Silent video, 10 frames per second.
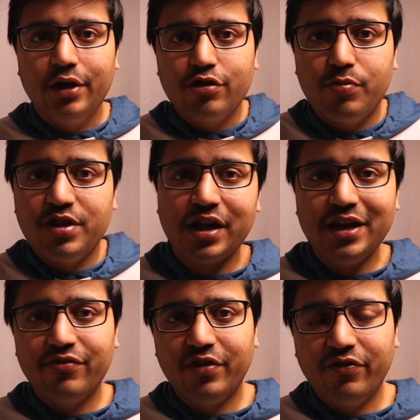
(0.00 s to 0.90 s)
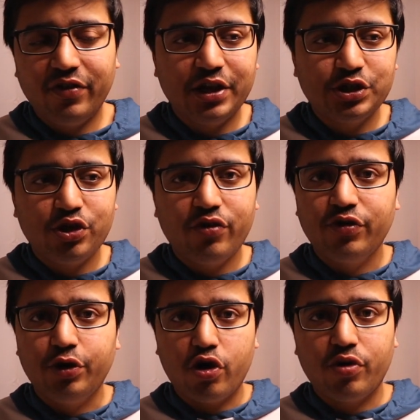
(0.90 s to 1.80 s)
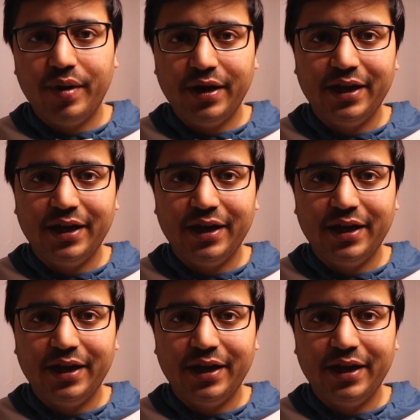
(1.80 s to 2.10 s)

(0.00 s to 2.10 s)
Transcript: So apostille is verification of your document.